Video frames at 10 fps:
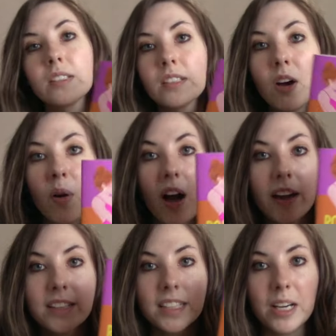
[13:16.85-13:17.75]
So
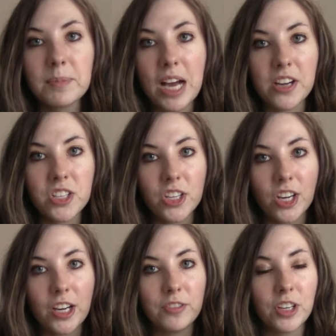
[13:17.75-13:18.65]
honestly, I'm not
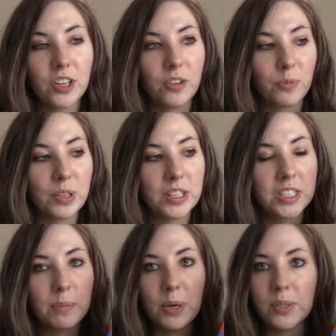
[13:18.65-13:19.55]
sure if you're really
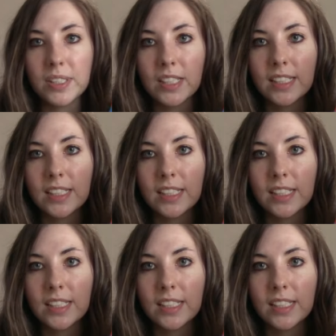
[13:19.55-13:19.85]
supposed